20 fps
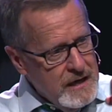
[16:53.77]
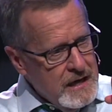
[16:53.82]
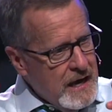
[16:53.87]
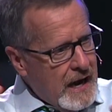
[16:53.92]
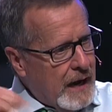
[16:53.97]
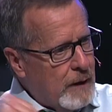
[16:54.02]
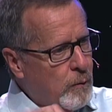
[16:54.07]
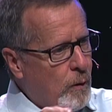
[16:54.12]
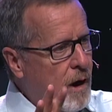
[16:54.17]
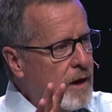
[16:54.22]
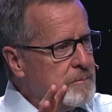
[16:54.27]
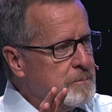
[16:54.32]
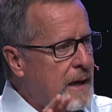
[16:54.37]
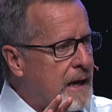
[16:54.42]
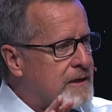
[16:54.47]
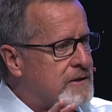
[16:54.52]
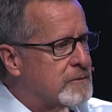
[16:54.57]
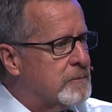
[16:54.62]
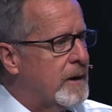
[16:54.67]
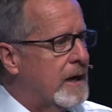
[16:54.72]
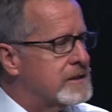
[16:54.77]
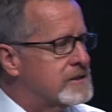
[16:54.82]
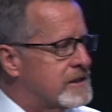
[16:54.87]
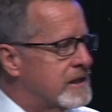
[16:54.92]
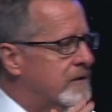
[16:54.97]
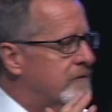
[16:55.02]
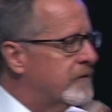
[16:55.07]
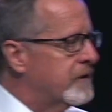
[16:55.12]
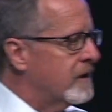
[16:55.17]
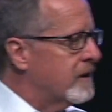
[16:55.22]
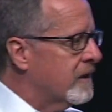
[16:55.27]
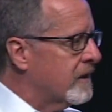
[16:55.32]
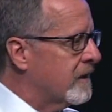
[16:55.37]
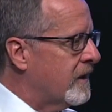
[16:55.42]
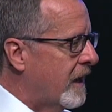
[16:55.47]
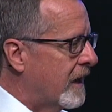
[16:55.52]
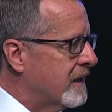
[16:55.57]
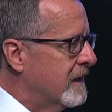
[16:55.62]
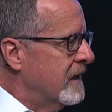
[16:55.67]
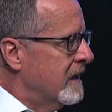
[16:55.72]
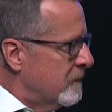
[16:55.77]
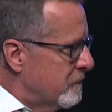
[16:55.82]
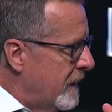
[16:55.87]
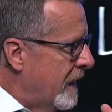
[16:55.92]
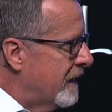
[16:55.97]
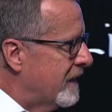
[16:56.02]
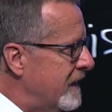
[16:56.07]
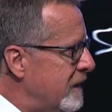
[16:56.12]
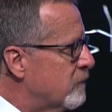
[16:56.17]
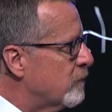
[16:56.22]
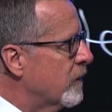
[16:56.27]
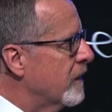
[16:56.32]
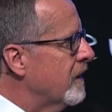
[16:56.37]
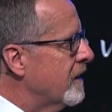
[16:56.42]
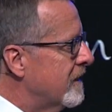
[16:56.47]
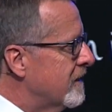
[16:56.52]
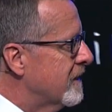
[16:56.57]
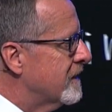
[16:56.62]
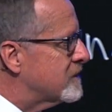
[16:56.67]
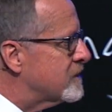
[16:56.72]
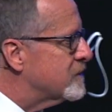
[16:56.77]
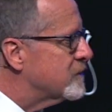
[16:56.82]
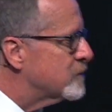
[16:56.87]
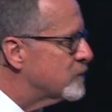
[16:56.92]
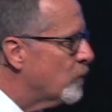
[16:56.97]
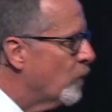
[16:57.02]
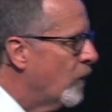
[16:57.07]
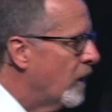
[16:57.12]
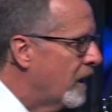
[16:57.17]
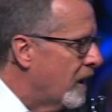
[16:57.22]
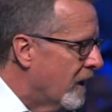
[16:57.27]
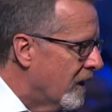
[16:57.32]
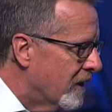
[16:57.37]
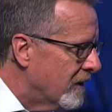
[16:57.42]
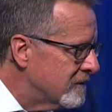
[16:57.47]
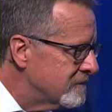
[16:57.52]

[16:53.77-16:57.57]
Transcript: I walked back to my seat feeling like, man, he really listens well.